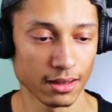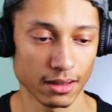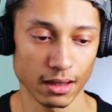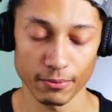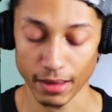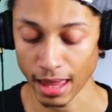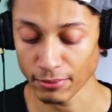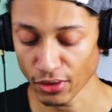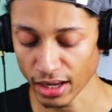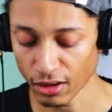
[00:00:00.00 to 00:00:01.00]
um,
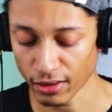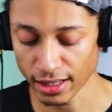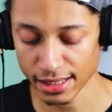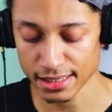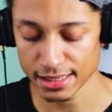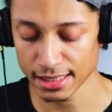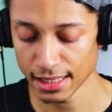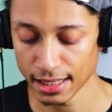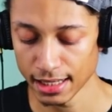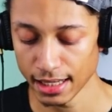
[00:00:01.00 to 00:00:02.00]
MUA artist
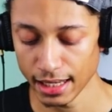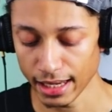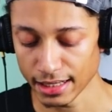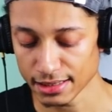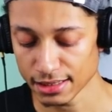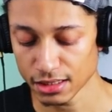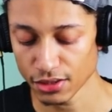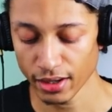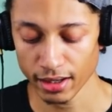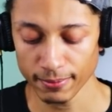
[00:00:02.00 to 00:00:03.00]

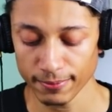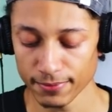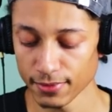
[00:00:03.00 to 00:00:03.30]
Instagram